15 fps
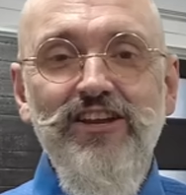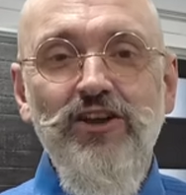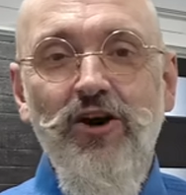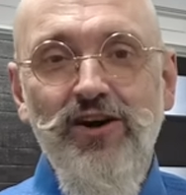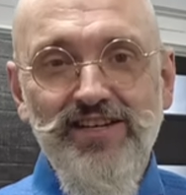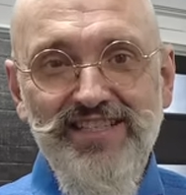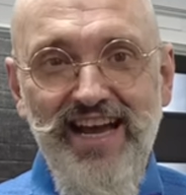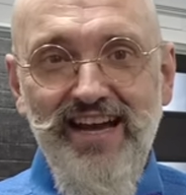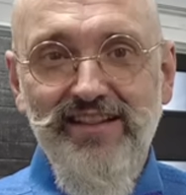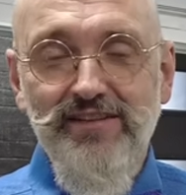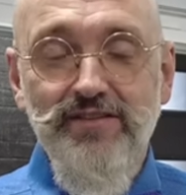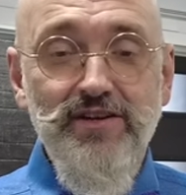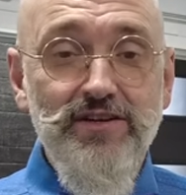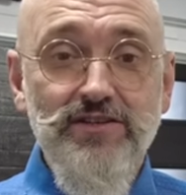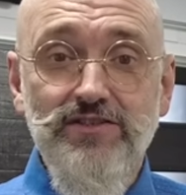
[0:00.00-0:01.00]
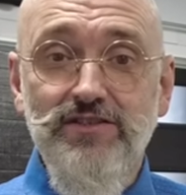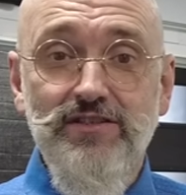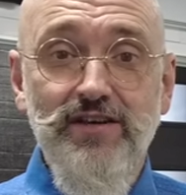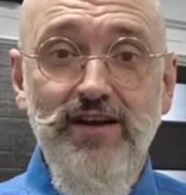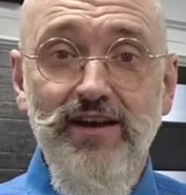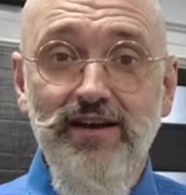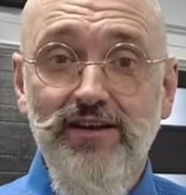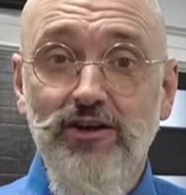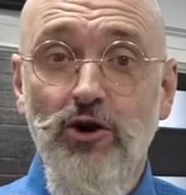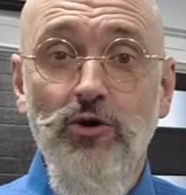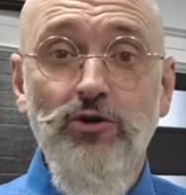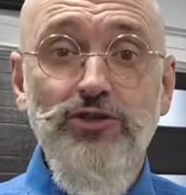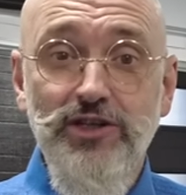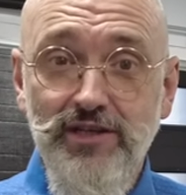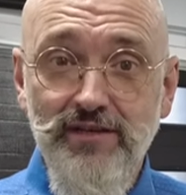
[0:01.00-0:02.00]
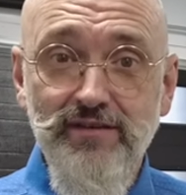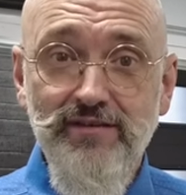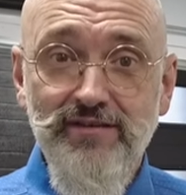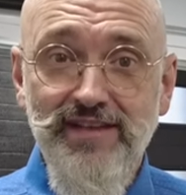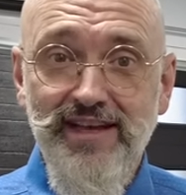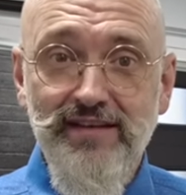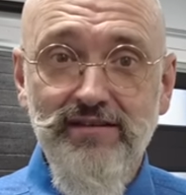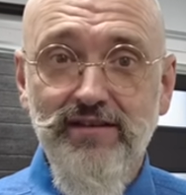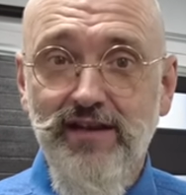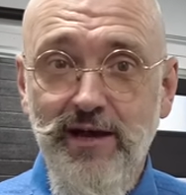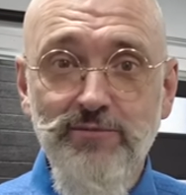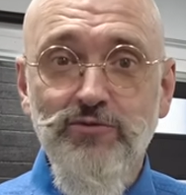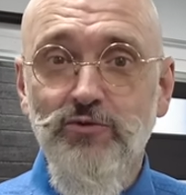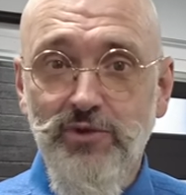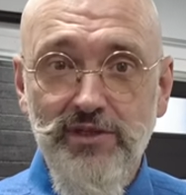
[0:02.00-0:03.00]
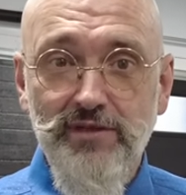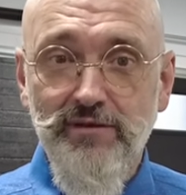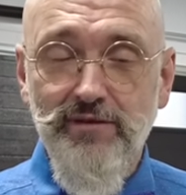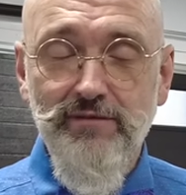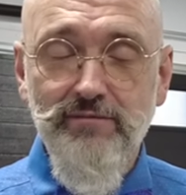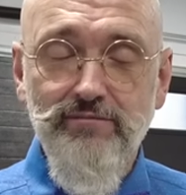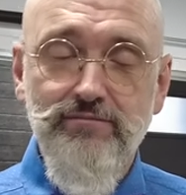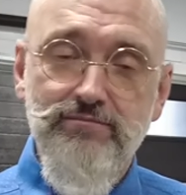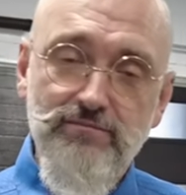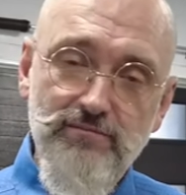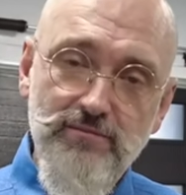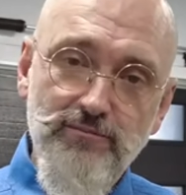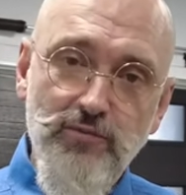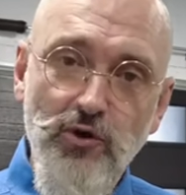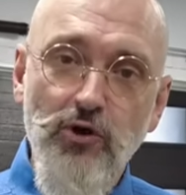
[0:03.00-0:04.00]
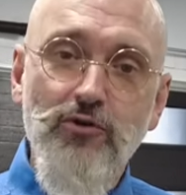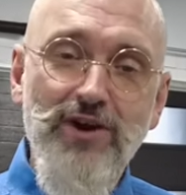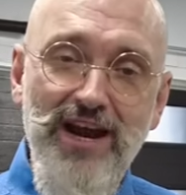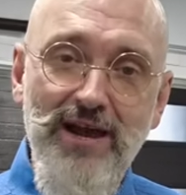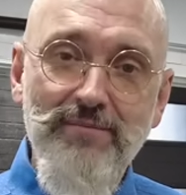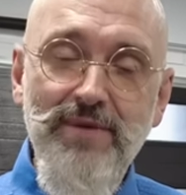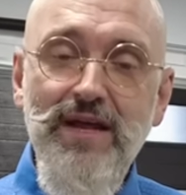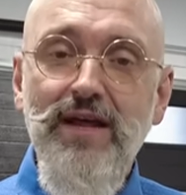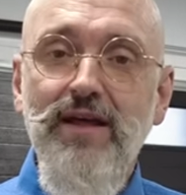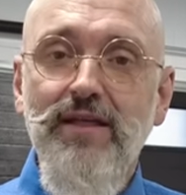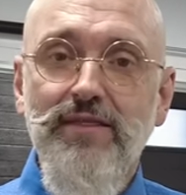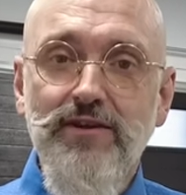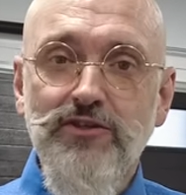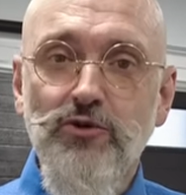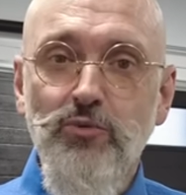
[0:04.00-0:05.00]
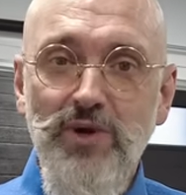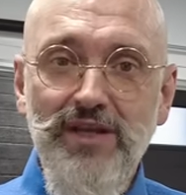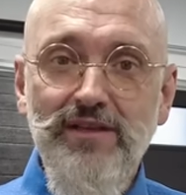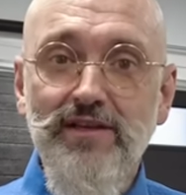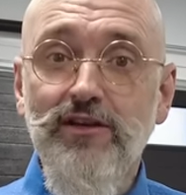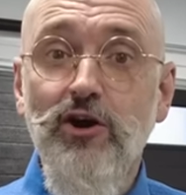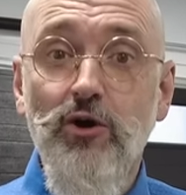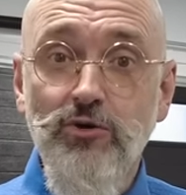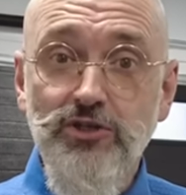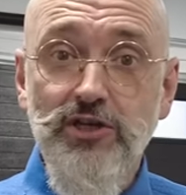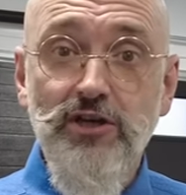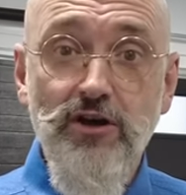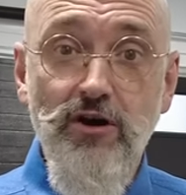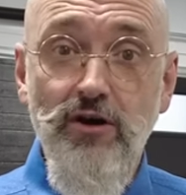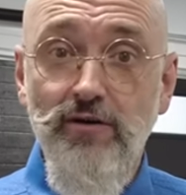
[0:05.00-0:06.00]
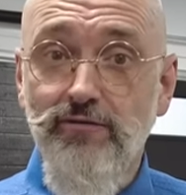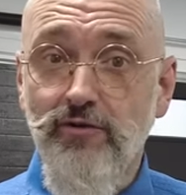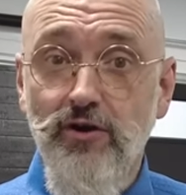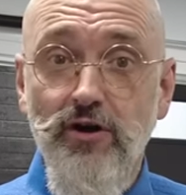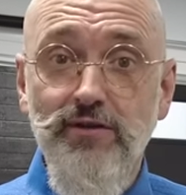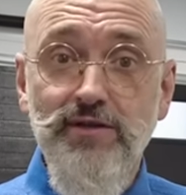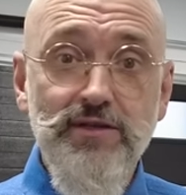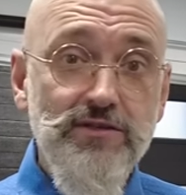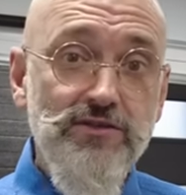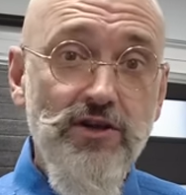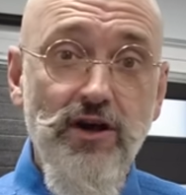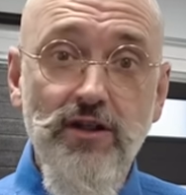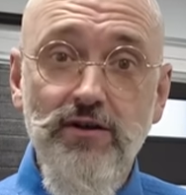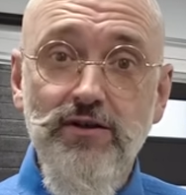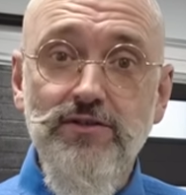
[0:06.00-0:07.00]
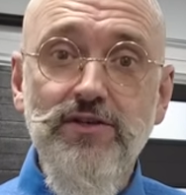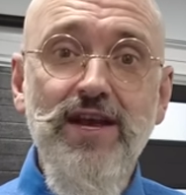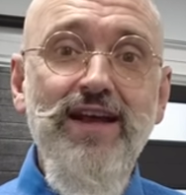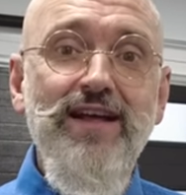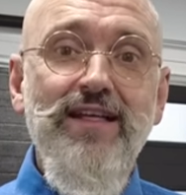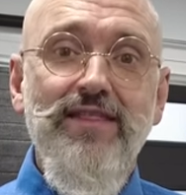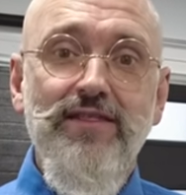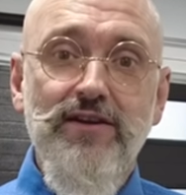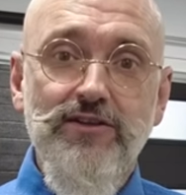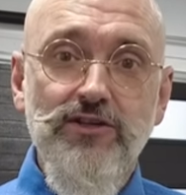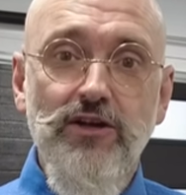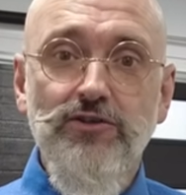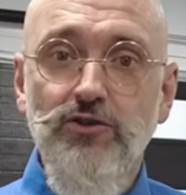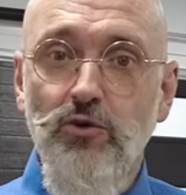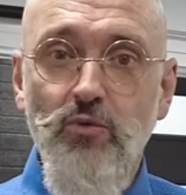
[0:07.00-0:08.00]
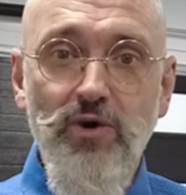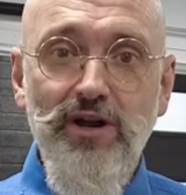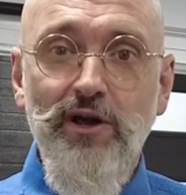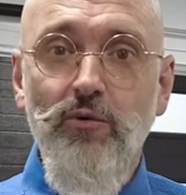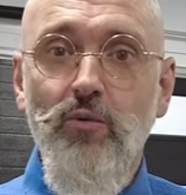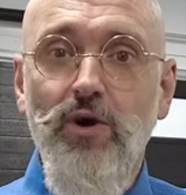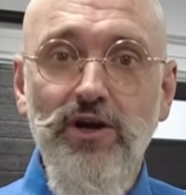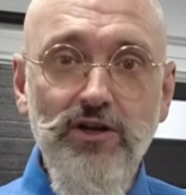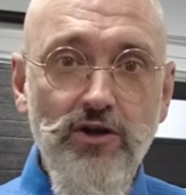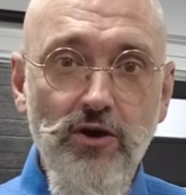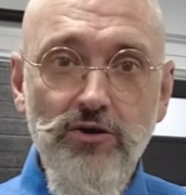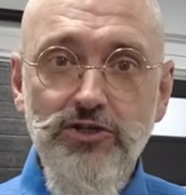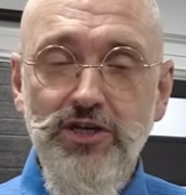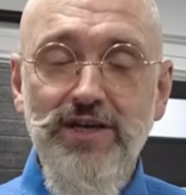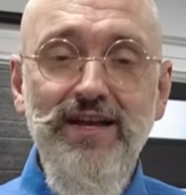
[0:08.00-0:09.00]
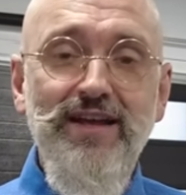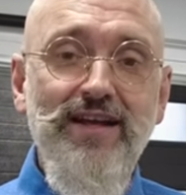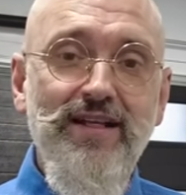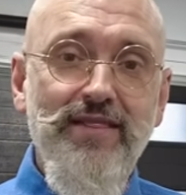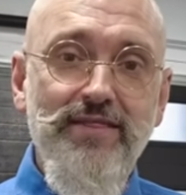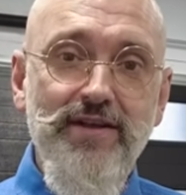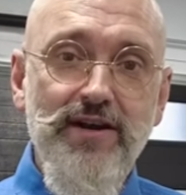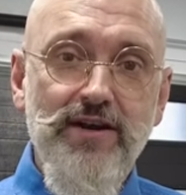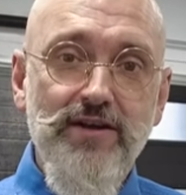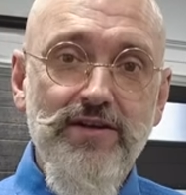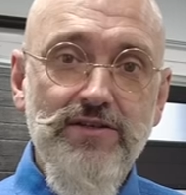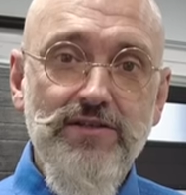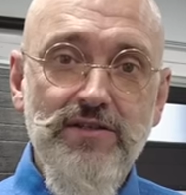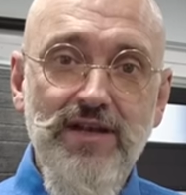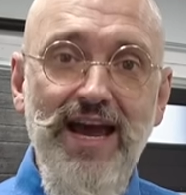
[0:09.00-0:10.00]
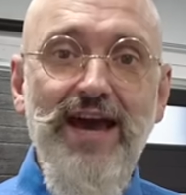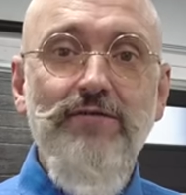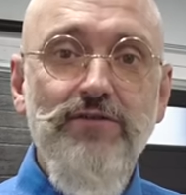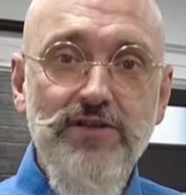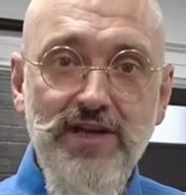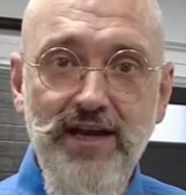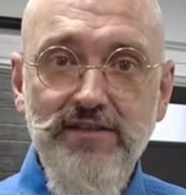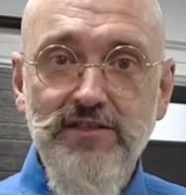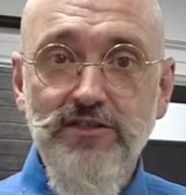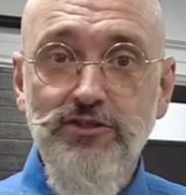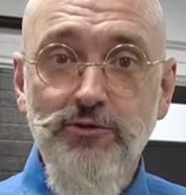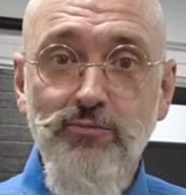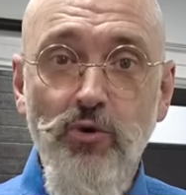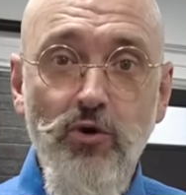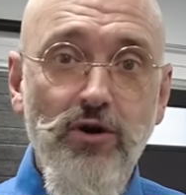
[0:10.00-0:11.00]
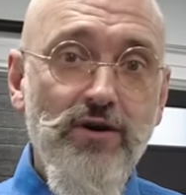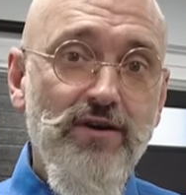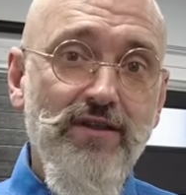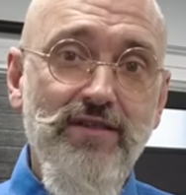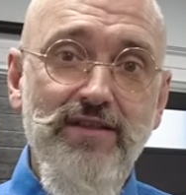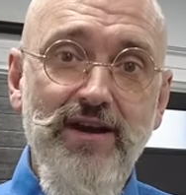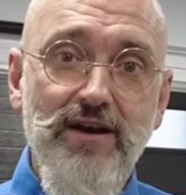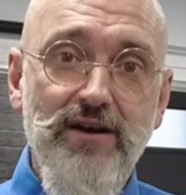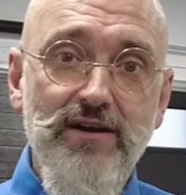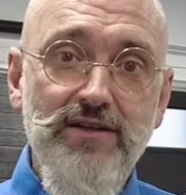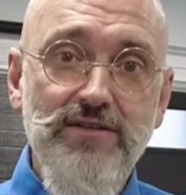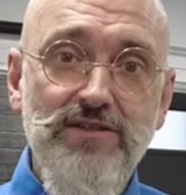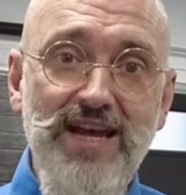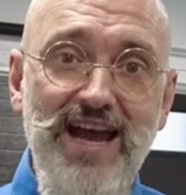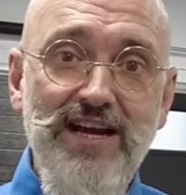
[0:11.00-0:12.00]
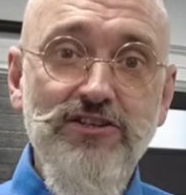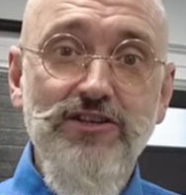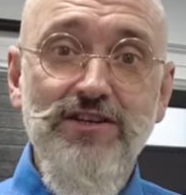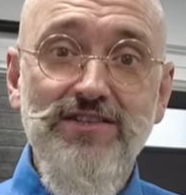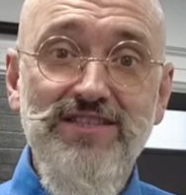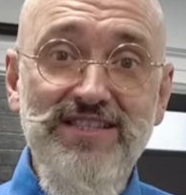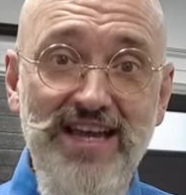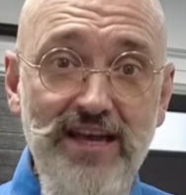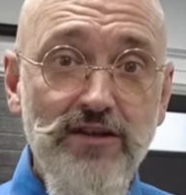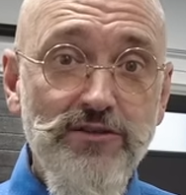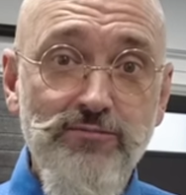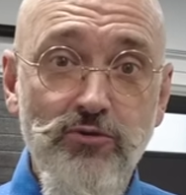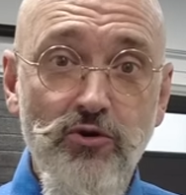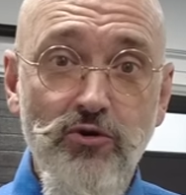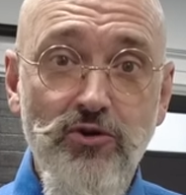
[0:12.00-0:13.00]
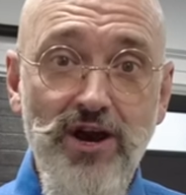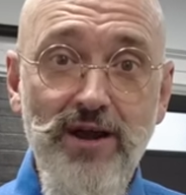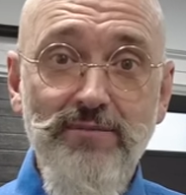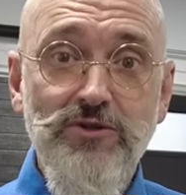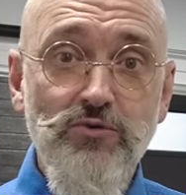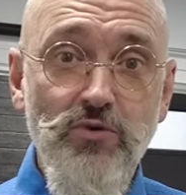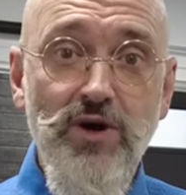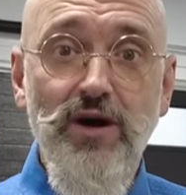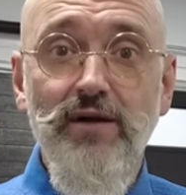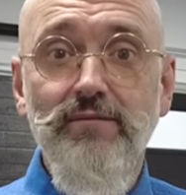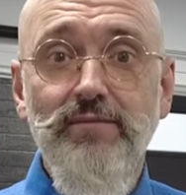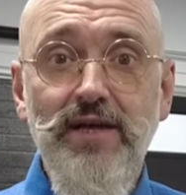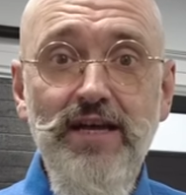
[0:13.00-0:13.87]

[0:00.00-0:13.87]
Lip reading: No, exactly. There's coaching that comes with the program. There's a weekly coaching call for all the installers. There's also one-on-one coaching. There's advertising support. There is actually a sales program as well.